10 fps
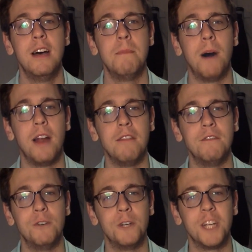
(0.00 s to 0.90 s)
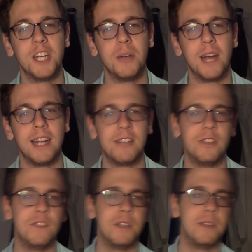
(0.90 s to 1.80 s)
buy them for you, and it's
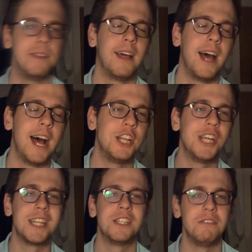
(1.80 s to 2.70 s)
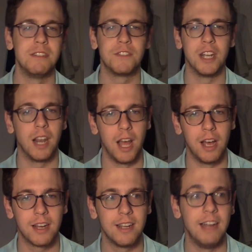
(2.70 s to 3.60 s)
sort of a gesture of good
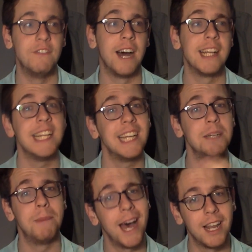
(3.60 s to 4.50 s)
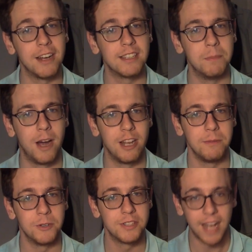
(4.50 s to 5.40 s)
luck. In fact, it's actually bad luck to buy them
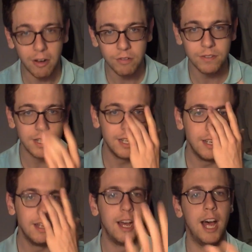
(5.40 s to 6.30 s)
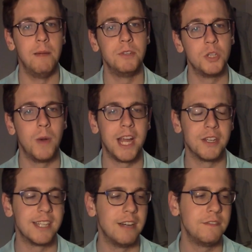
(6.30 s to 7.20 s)
yourself, to wear
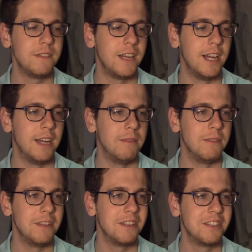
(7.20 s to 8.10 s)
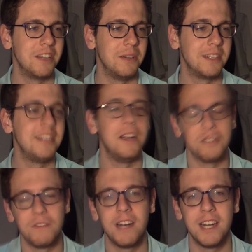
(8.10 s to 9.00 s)
yourself. So it's
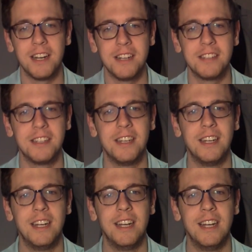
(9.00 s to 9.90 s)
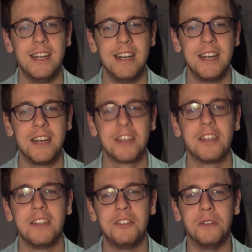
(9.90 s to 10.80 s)
a very nice
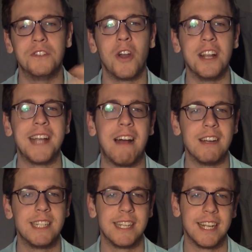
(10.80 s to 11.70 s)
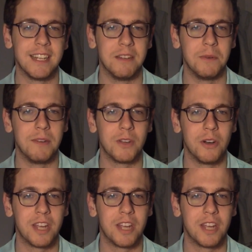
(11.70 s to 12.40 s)
sort of solidarity thing that we've got